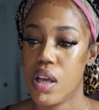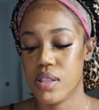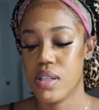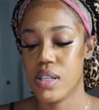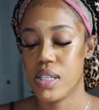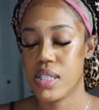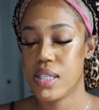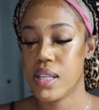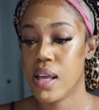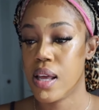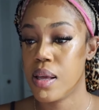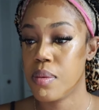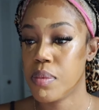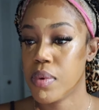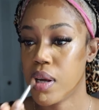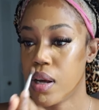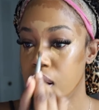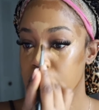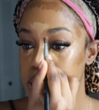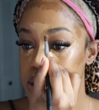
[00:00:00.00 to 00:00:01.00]
The same
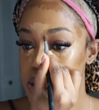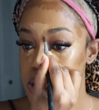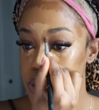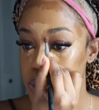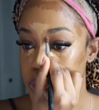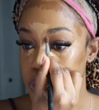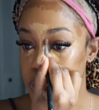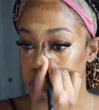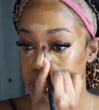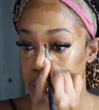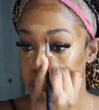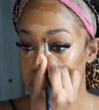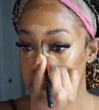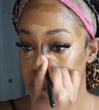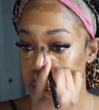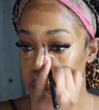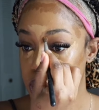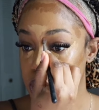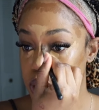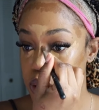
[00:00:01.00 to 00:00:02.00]
contour
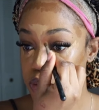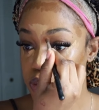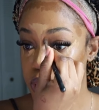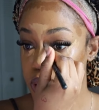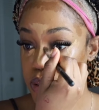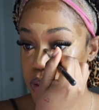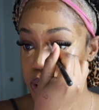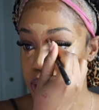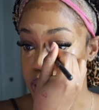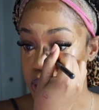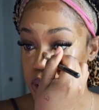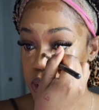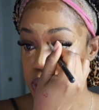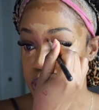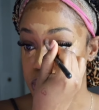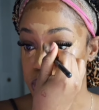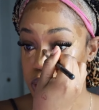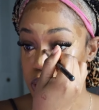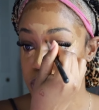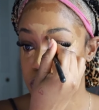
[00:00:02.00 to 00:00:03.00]

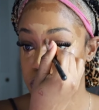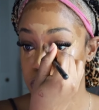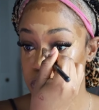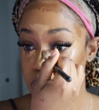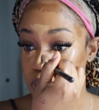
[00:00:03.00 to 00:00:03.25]
foundation